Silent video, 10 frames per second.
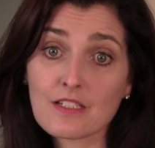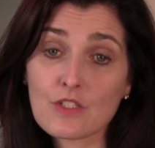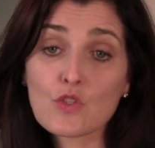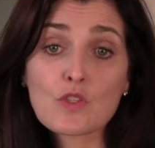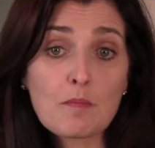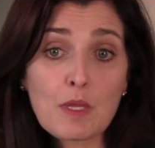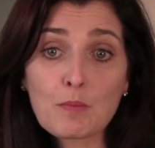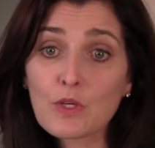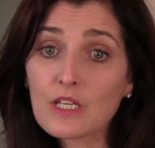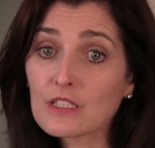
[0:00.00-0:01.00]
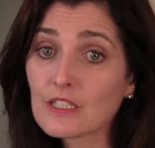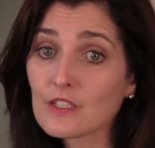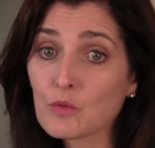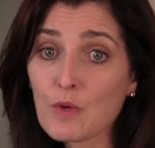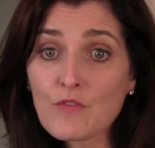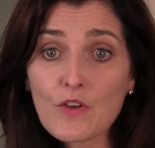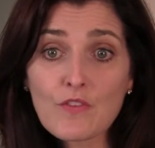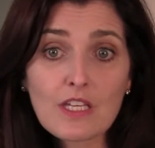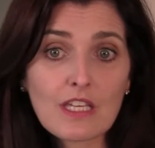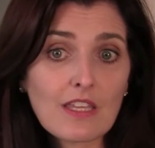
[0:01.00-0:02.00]
So some people get a little whiff of
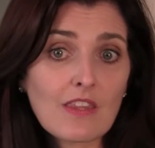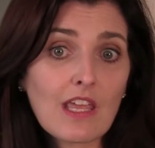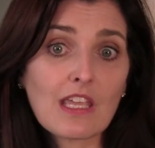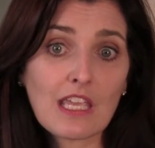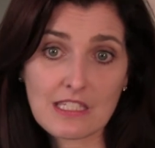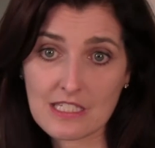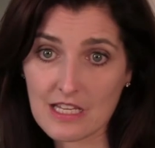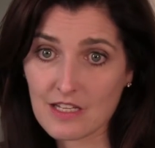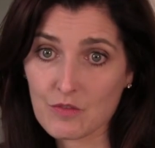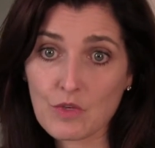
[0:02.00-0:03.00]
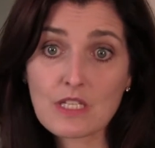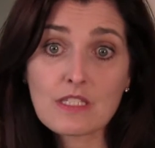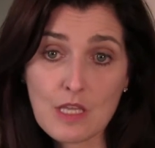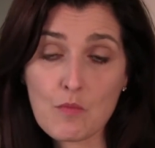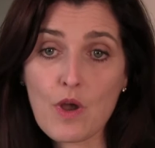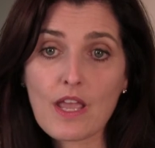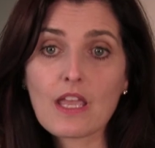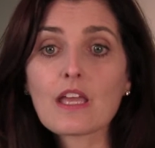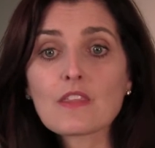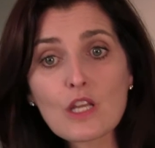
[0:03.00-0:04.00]
it and they get sick in some way.
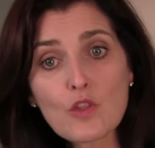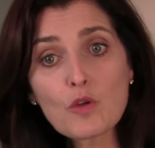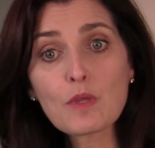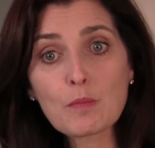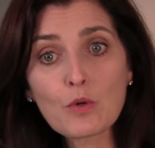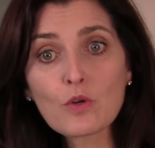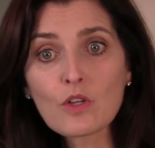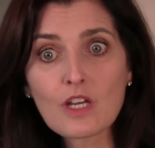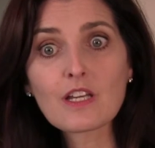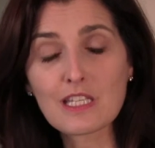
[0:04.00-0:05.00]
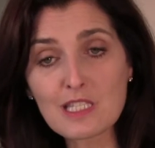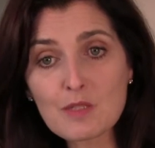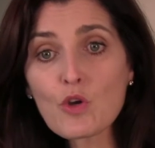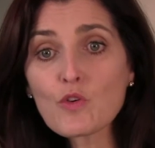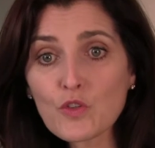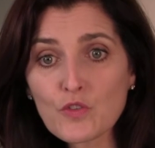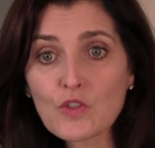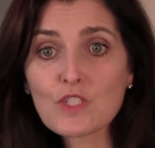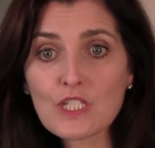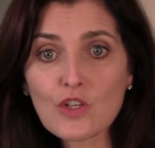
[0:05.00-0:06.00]
And then other people can smoke for
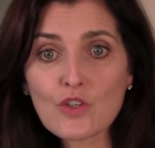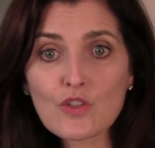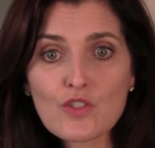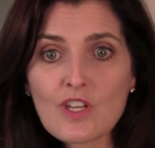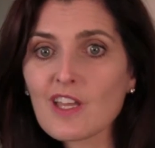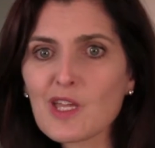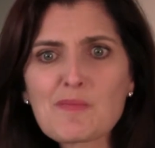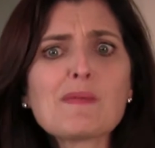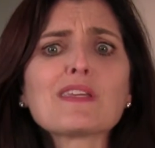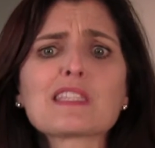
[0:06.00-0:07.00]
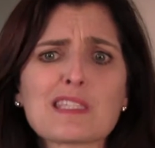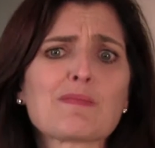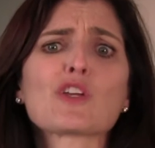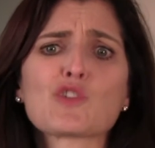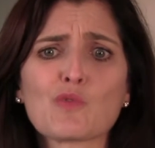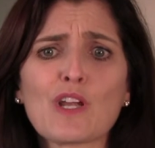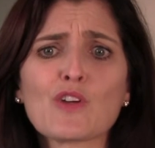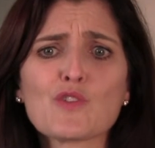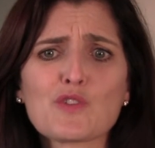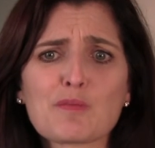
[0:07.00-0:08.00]
50 years and maybe get some extra
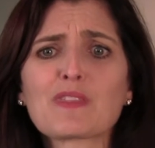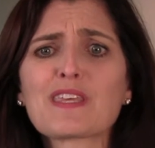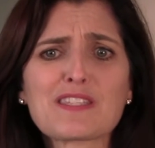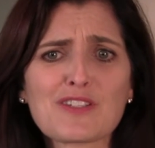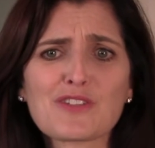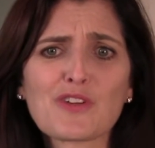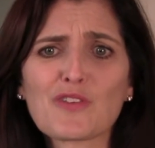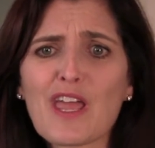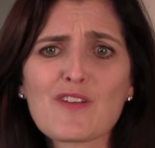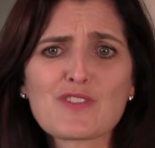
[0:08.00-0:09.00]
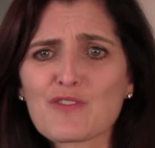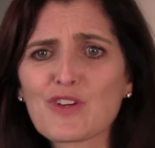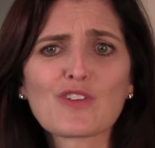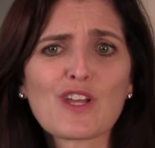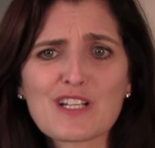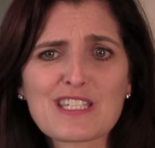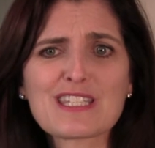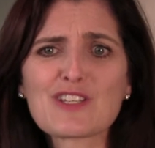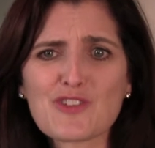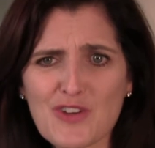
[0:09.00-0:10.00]
wrinkles, but they still don't have severe lung
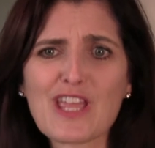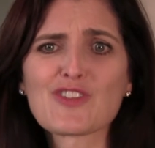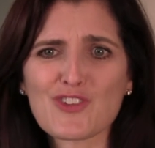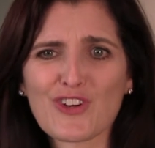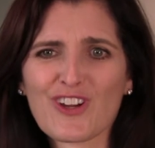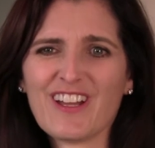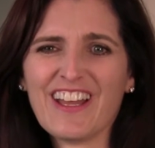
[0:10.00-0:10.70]
disease or cancer.